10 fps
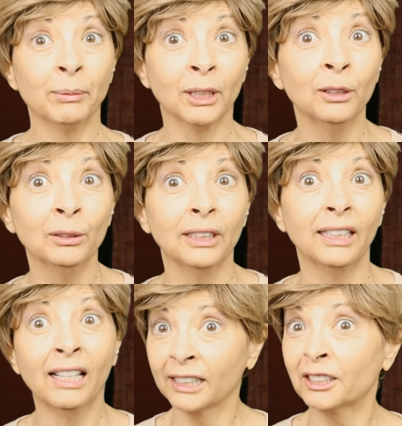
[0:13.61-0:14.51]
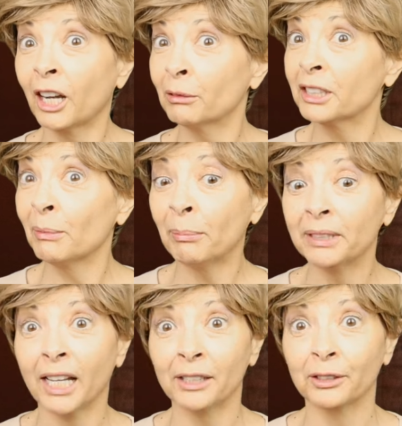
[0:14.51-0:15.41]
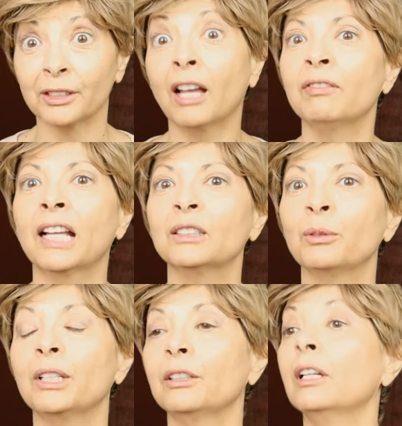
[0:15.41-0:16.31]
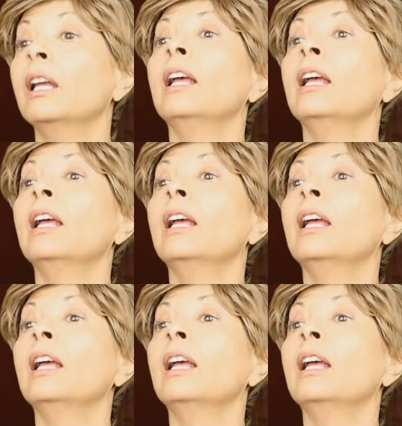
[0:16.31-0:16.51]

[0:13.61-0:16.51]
Absolutely. Let's start with some appetizers. I'll flag the waiter.